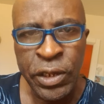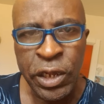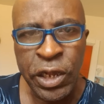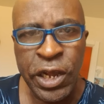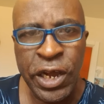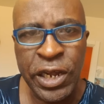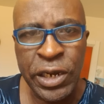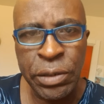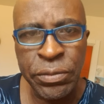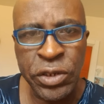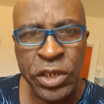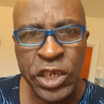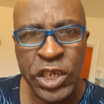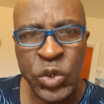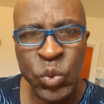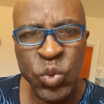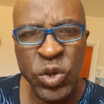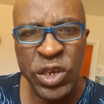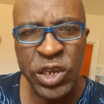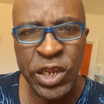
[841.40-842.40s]
Call him
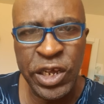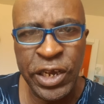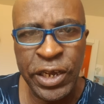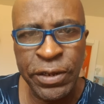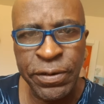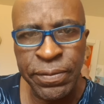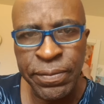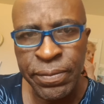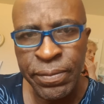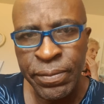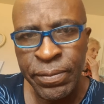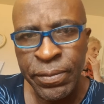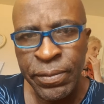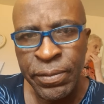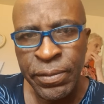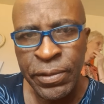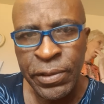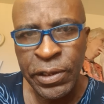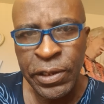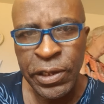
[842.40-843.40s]
619
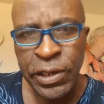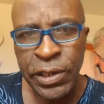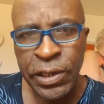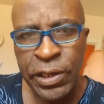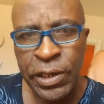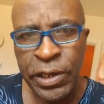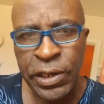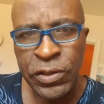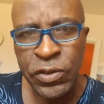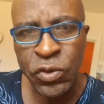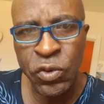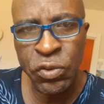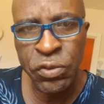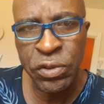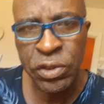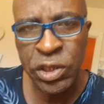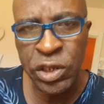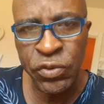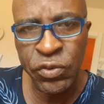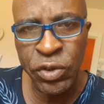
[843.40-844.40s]
800 0008.